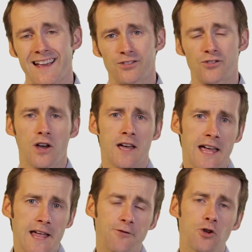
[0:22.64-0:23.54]
is that
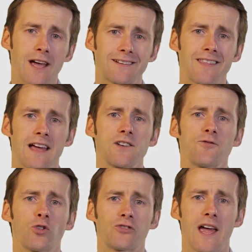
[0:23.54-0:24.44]
if you get to the end of
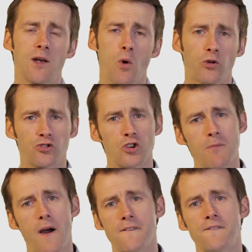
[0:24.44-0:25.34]
your day, whilst you
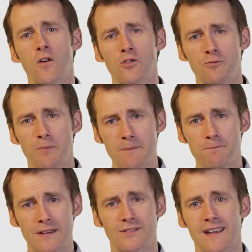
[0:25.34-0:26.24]
might have felt you've been
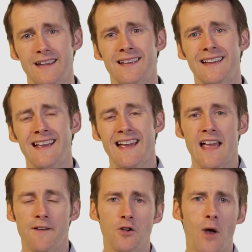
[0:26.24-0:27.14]
busy,
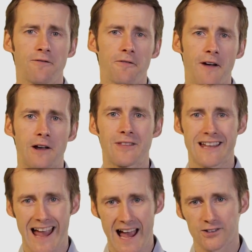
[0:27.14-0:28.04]
if you haven't found the
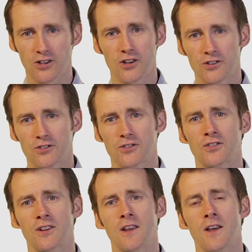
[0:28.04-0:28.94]

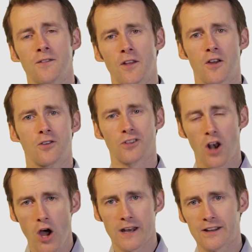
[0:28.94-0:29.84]
candidates that those
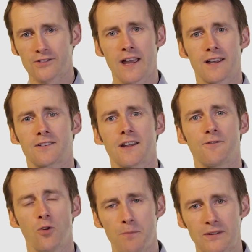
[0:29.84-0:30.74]
client
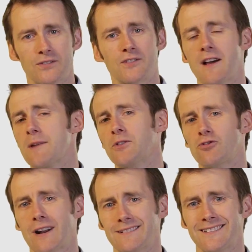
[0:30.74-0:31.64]
executive or business development
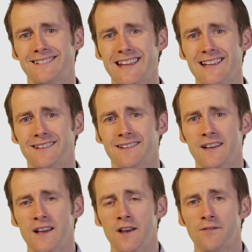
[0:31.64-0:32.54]
directors need,
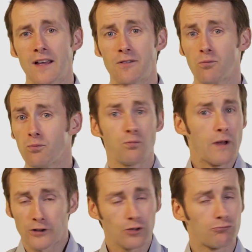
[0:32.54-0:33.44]
then
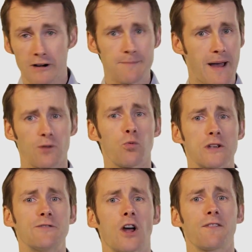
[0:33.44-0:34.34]
it doesn't really matter what
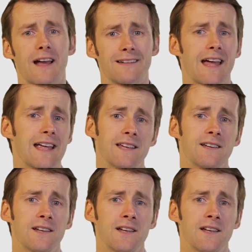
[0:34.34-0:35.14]
you've done that day.